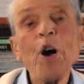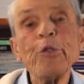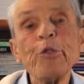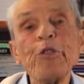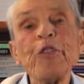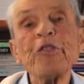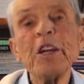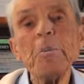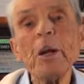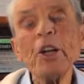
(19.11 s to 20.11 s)
over
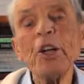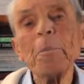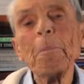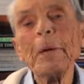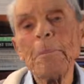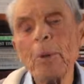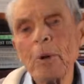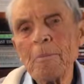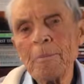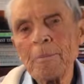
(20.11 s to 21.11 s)
50 million
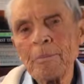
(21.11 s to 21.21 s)
people.